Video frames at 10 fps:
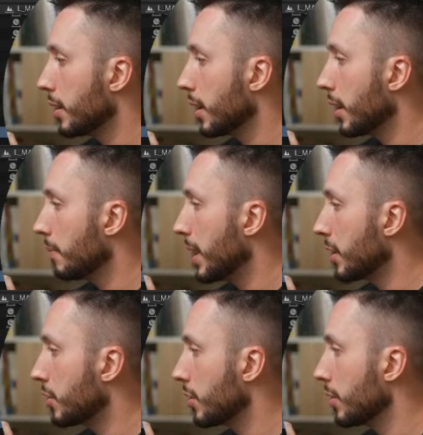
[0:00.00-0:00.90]
and make
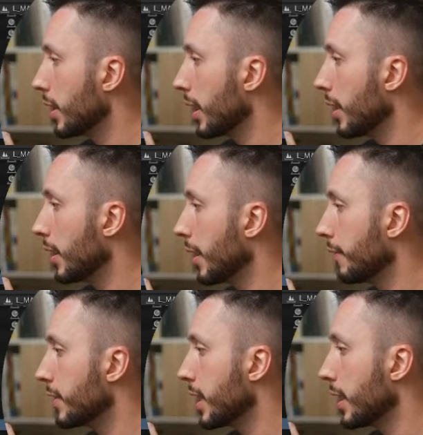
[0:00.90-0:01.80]
sure that I
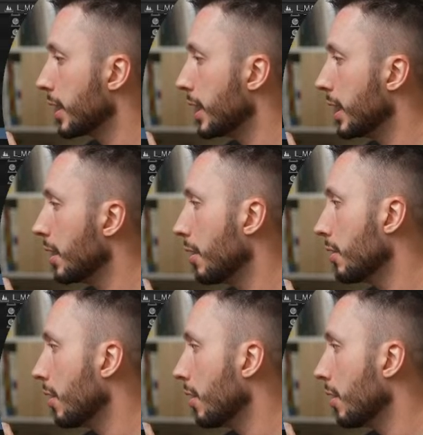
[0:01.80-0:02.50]
have set a key on